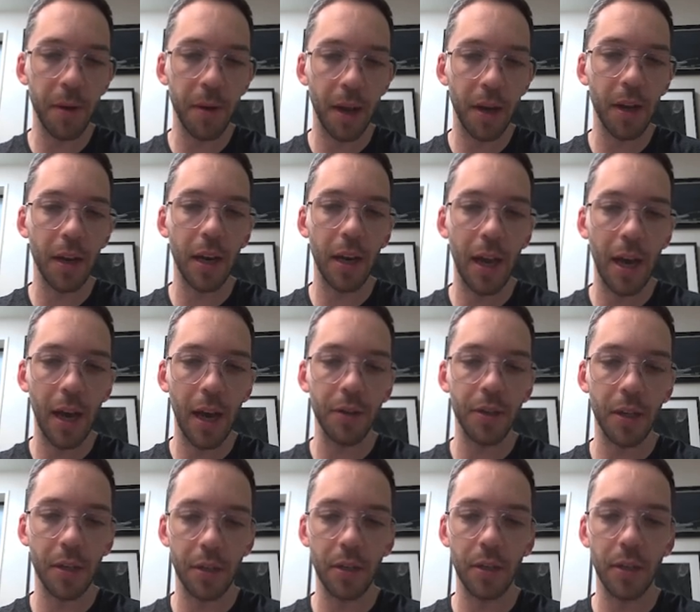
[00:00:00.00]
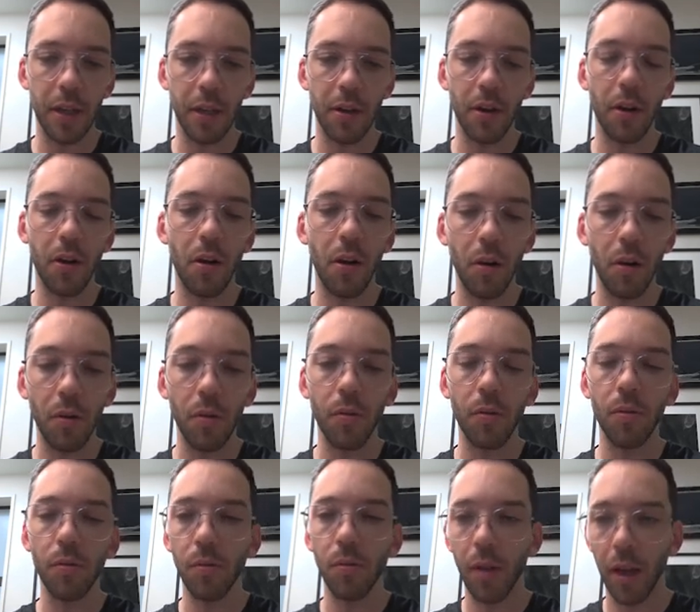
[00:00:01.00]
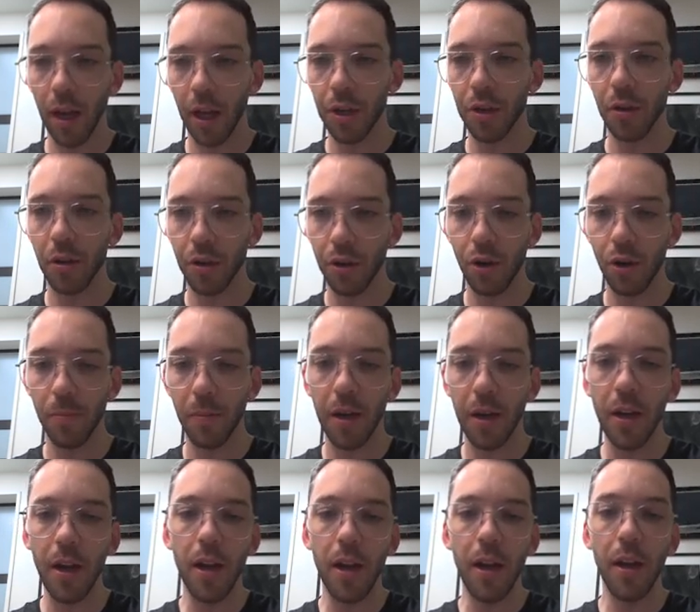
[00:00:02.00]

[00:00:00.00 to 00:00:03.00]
but it allows us to see the whole edge of the tumor.